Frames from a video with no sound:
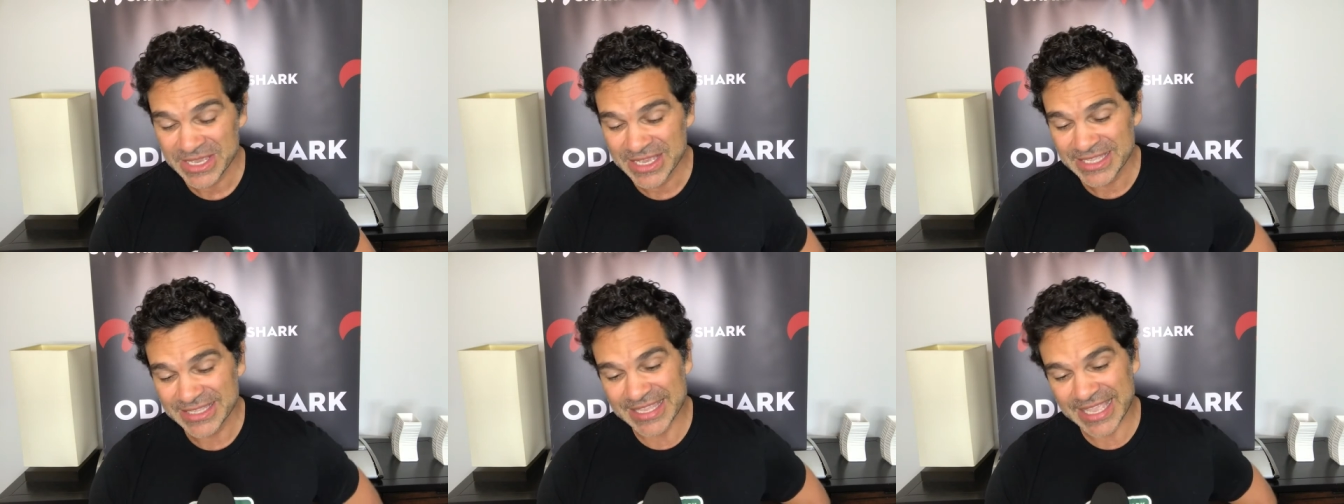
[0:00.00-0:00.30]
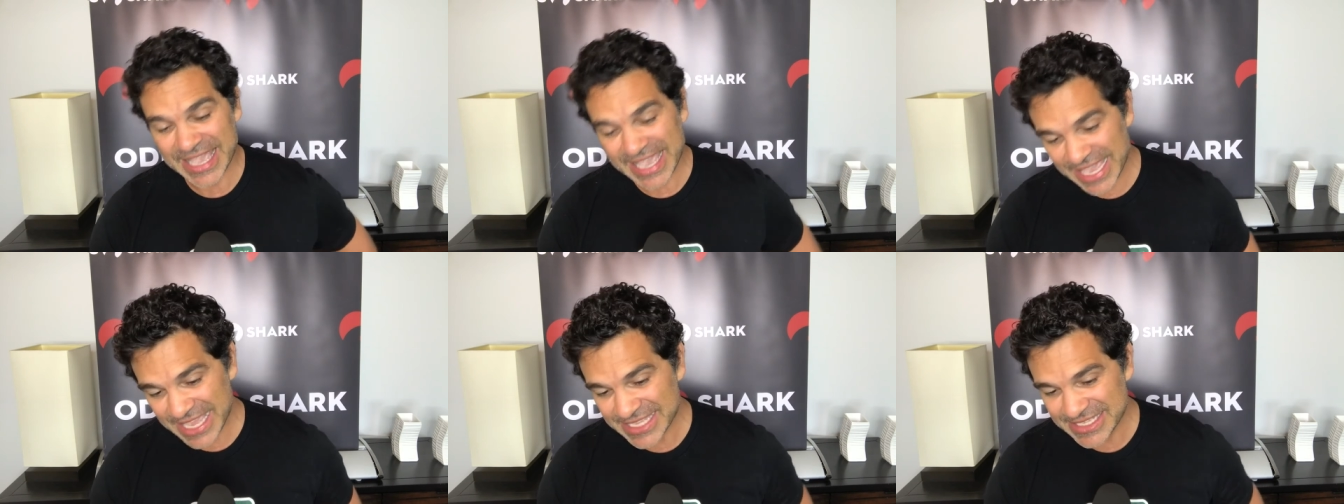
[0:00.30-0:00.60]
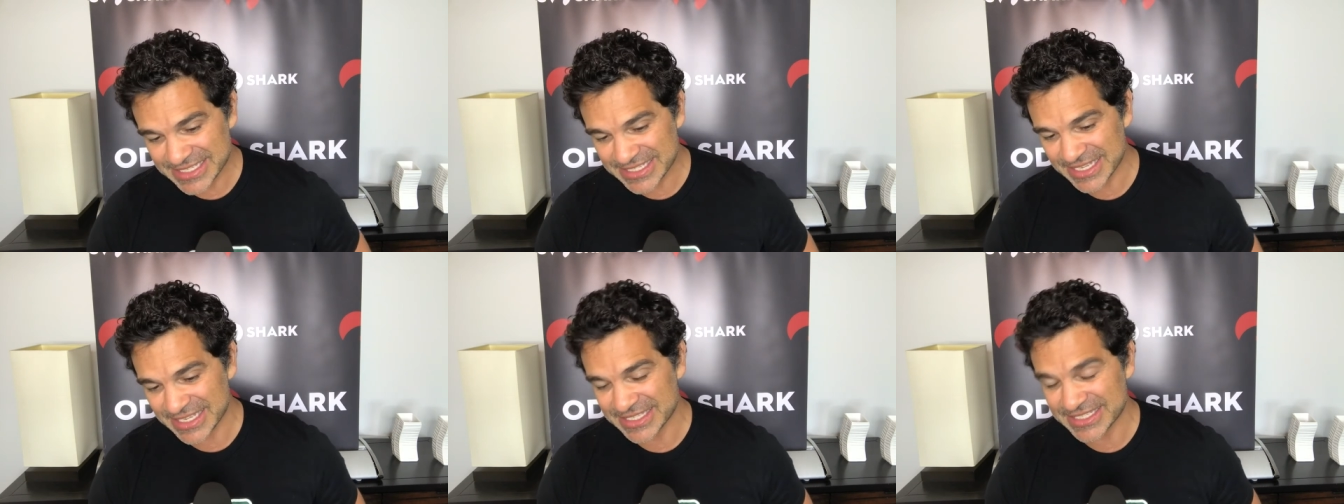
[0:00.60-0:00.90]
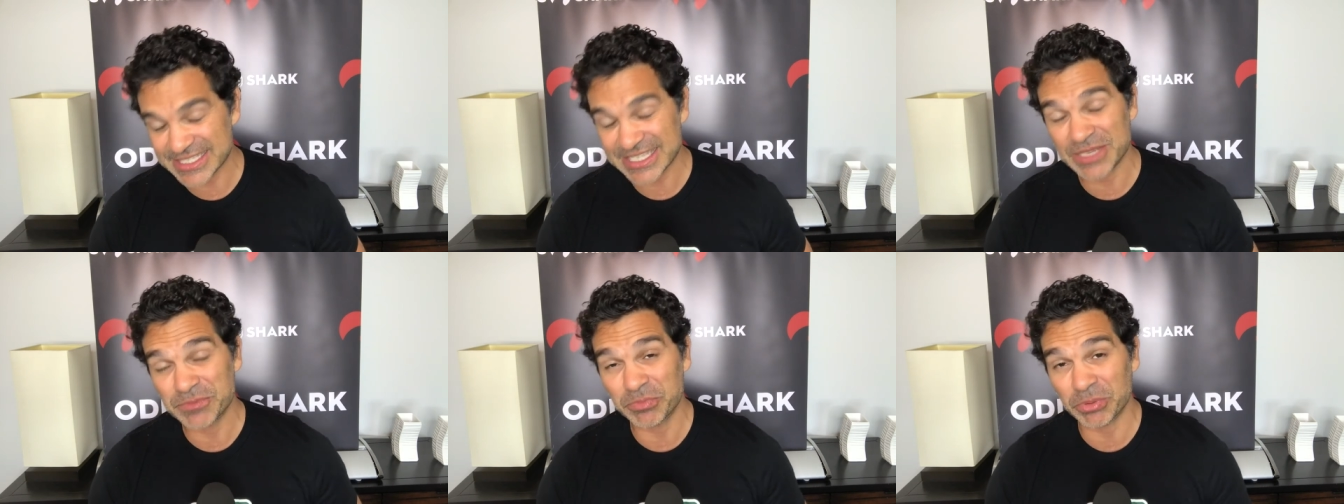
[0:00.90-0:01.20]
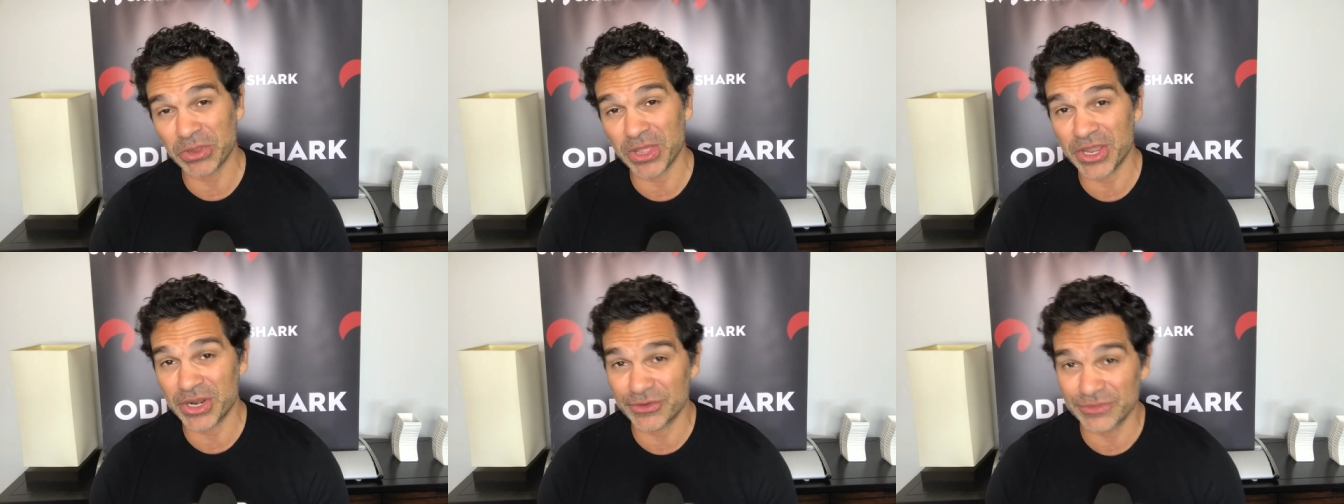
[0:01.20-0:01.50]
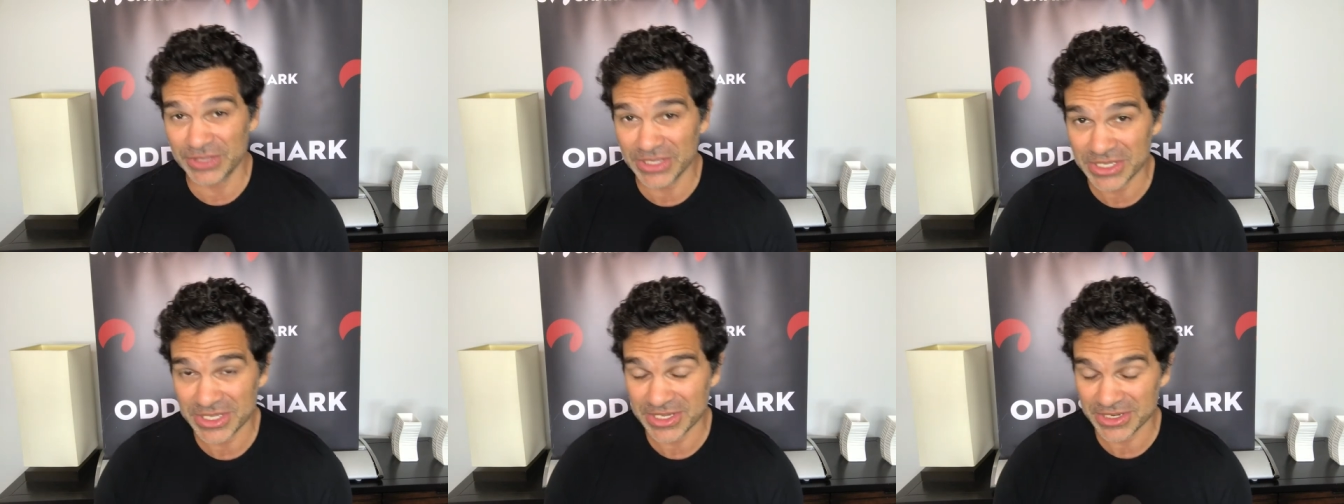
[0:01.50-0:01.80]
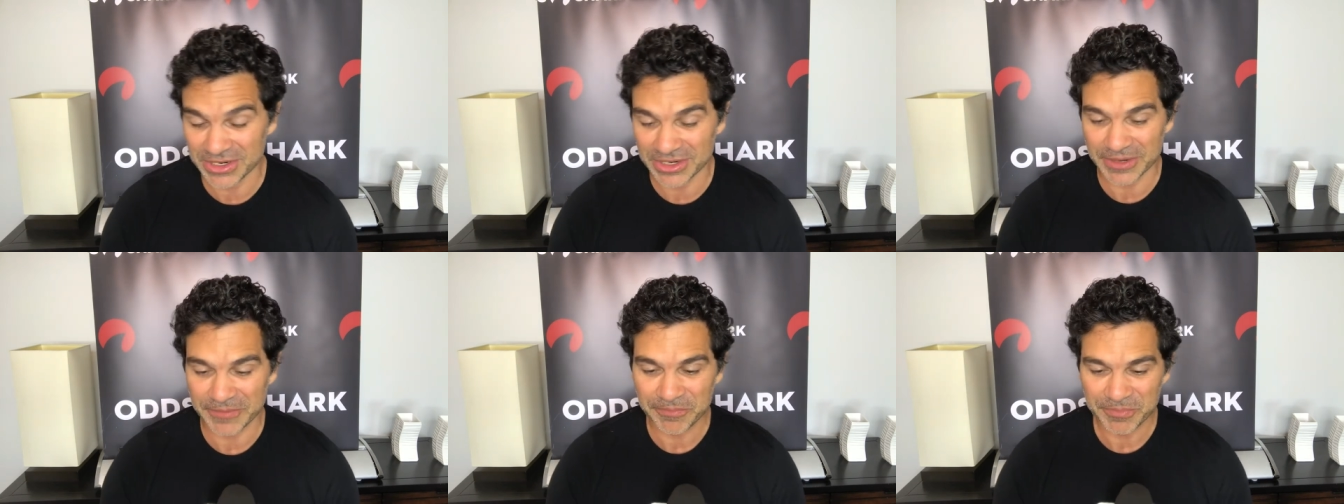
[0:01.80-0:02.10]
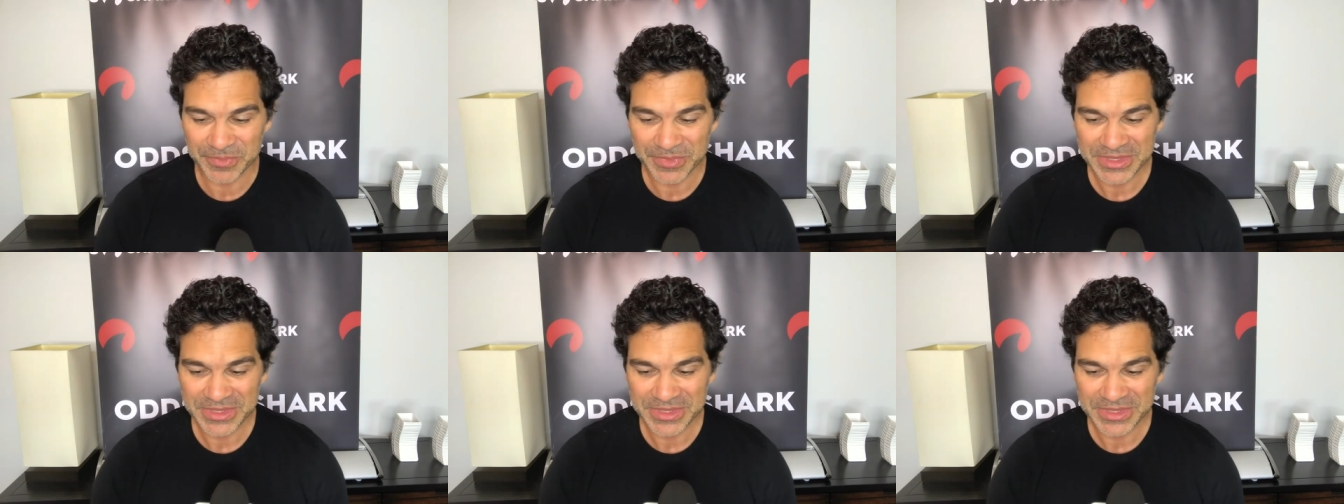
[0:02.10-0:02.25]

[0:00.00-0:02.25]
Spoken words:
the ACC Player of the Year,